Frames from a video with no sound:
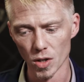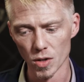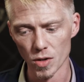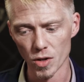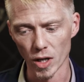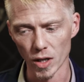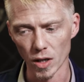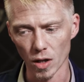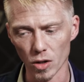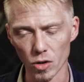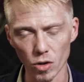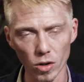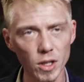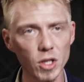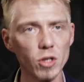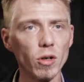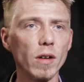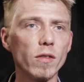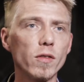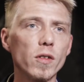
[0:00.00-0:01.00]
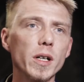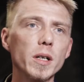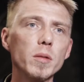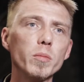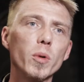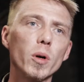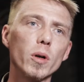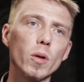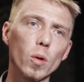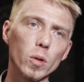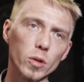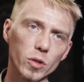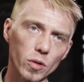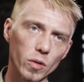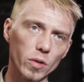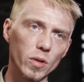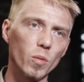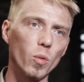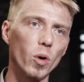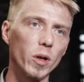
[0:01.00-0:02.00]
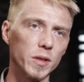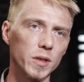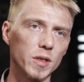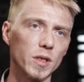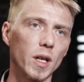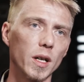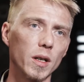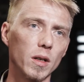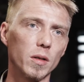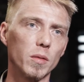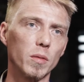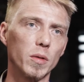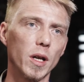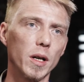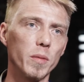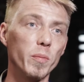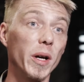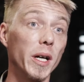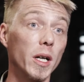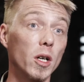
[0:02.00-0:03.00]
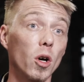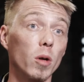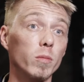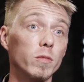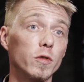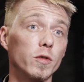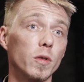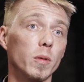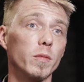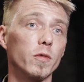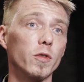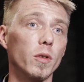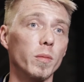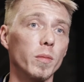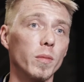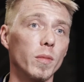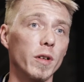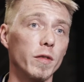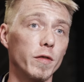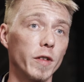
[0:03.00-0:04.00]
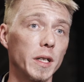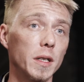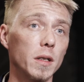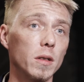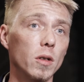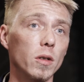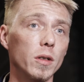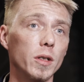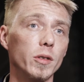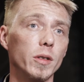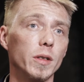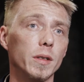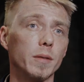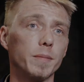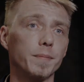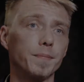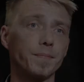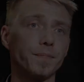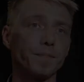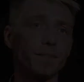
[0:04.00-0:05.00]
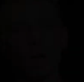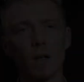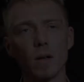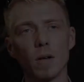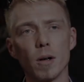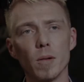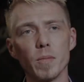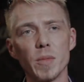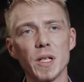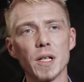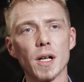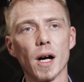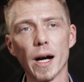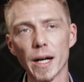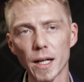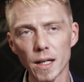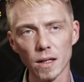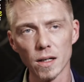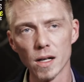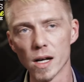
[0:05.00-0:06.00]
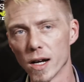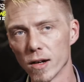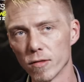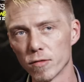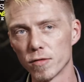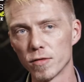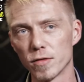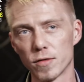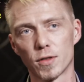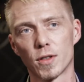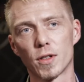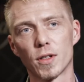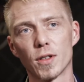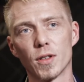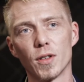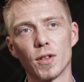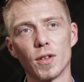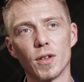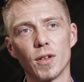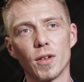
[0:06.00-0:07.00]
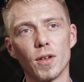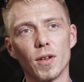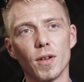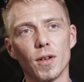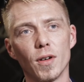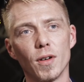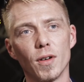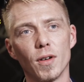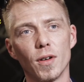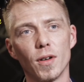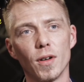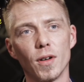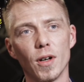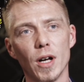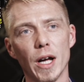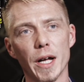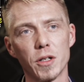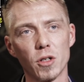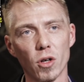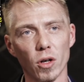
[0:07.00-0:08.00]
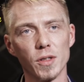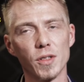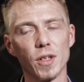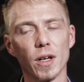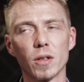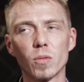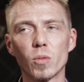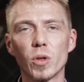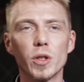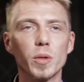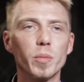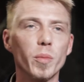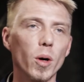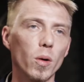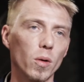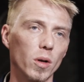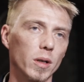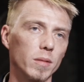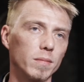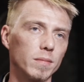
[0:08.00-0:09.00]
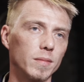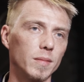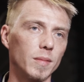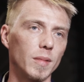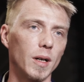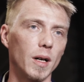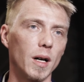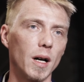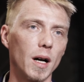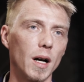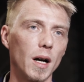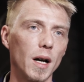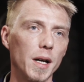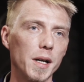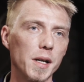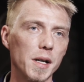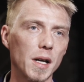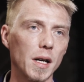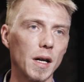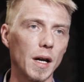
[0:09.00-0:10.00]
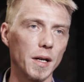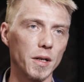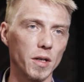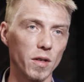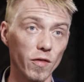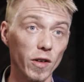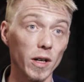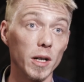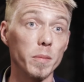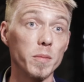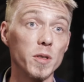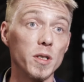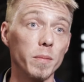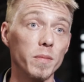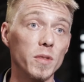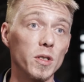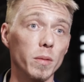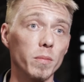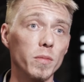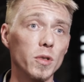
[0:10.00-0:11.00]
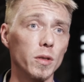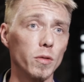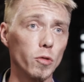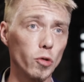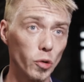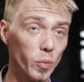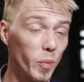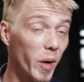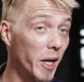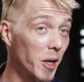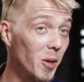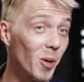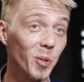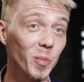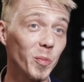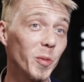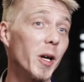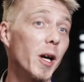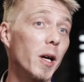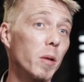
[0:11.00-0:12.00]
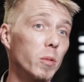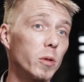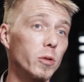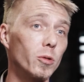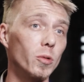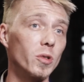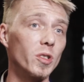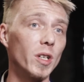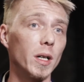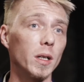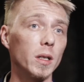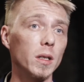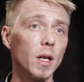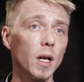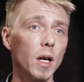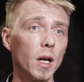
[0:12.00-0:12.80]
that are not traveling, but also the ones that may come from affected countries. I mean, I can have had contact with Ebola. I can develop symptoms, and you may not be able to tell.